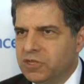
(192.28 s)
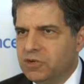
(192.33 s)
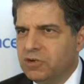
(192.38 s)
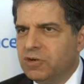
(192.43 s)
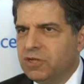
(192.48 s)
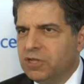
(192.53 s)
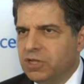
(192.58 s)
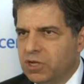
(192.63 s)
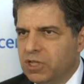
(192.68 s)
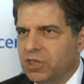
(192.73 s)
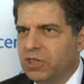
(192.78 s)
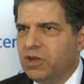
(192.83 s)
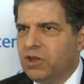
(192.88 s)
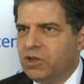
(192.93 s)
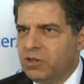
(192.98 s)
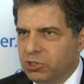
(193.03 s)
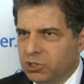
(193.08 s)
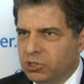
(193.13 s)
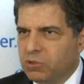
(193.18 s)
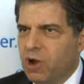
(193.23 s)
So in the
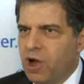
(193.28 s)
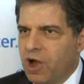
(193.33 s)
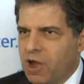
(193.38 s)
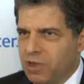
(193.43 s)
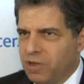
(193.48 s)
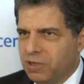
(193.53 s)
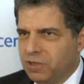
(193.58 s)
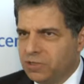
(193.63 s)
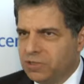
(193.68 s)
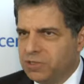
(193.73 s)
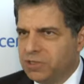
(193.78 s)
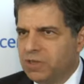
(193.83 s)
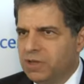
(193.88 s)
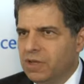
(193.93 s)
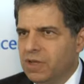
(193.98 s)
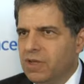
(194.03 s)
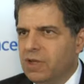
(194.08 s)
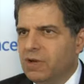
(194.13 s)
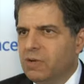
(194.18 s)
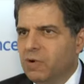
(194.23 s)
clinical trials,
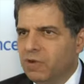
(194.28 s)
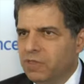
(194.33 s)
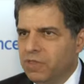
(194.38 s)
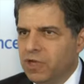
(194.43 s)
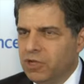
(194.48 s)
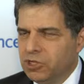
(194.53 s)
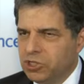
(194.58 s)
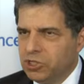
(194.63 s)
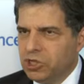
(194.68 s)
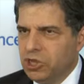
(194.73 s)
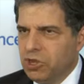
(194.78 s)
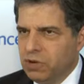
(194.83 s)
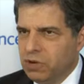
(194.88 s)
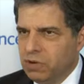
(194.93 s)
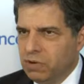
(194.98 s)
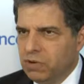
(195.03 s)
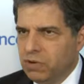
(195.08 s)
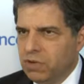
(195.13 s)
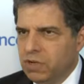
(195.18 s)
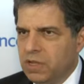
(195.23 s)
what they
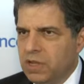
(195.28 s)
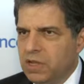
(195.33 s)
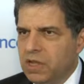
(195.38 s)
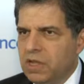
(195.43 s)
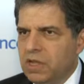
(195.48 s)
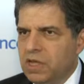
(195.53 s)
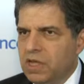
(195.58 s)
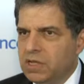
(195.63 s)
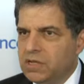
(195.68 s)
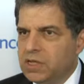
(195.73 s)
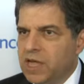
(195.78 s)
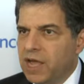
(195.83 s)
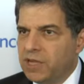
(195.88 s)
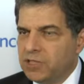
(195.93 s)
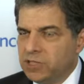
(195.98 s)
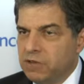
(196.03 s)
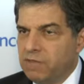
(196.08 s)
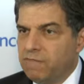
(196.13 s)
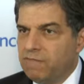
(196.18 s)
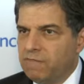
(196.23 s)
showed is
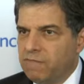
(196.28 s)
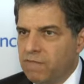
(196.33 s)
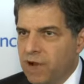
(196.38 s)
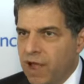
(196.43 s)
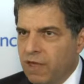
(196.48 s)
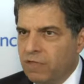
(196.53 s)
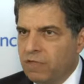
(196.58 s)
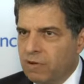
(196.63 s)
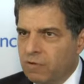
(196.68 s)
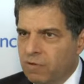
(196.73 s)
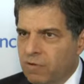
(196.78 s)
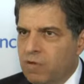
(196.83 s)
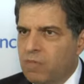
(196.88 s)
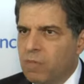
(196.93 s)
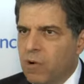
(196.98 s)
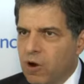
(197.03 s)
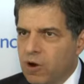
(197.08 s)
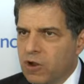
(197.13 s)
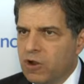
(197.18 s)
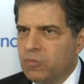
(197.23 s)
actually rather
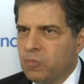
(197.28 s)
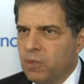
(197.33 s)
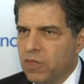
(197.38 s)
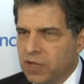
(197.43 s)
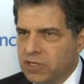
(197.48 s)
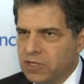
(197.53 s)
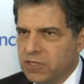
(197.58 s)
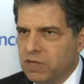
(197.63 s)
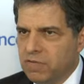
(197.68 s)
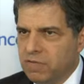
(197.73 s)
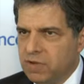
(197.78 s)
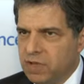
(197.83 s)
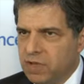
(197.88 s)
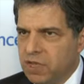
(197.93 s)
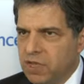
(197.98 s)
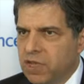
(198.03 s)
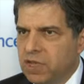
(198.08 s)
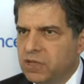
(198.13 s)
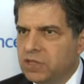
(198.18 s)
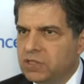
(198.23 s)
remarkable
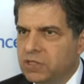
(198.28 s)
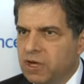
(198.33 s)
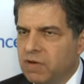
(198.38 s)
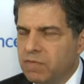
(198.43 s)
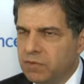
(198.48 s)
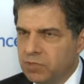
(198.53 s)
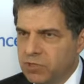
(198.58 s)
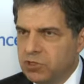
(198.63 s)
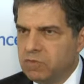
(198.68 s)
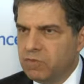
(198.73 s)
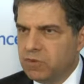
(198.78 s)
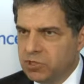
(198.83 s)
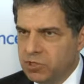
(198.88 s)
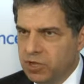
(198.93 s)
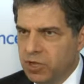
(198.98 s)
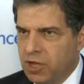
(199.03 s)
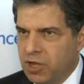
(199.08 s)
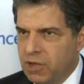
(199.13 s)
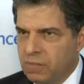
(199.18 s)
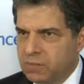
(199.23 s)
activity in several tumor
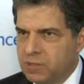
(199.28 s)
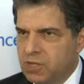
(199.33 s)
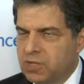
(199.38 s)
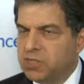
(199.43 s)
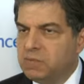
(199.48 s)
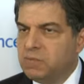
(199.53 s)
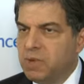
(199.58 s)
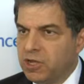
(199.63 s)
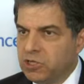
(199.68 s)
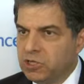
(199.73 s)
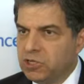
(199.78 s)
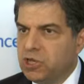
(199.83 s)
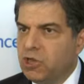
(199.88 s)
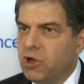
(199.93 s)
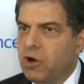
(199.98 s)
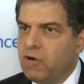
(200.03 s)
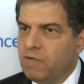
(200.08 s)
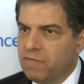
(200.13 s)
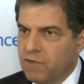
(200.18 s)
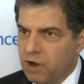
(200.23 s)
types, especially
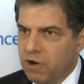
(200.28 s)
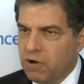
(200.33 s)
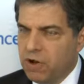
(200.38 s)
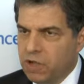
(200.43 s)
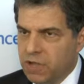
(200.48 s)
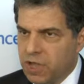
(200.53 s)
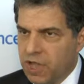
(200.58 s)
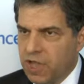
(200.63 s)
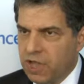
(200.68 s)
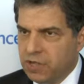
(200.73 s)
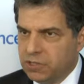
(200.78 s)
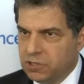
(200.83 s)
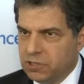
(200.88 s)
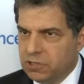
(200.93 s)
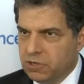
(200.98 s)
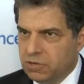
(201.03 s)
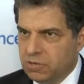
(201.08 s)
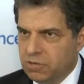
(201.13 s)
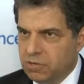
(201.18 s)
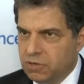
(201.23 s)
ovarian cancer.